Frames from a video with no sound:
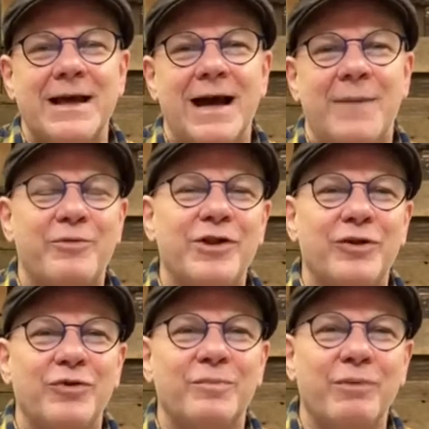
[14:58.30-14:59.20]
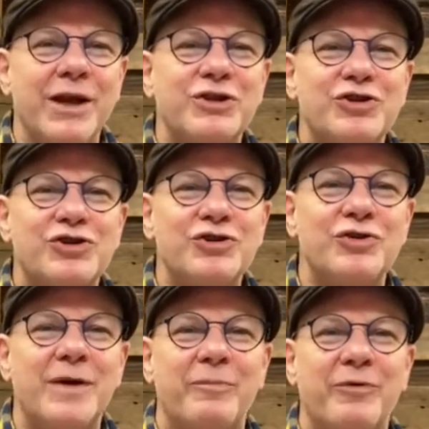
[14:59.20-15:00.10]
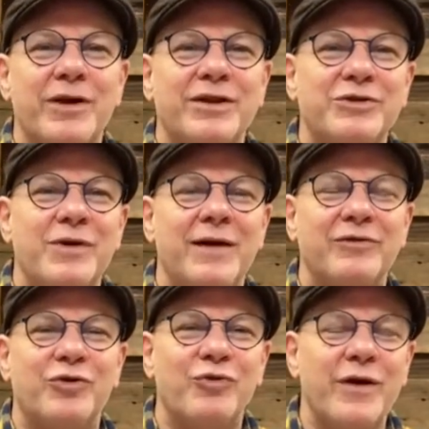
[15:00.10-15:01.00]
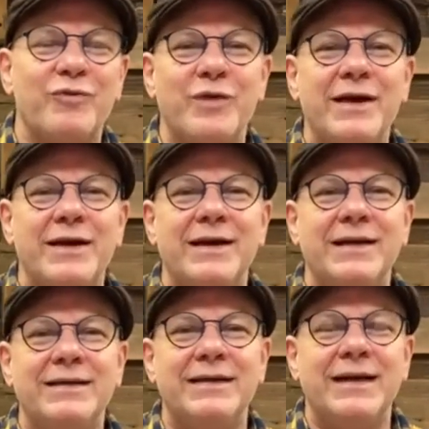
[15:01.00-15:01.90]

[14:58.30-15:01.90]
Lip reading: I pray the Lord blesses you. I pray that you have a great weekend.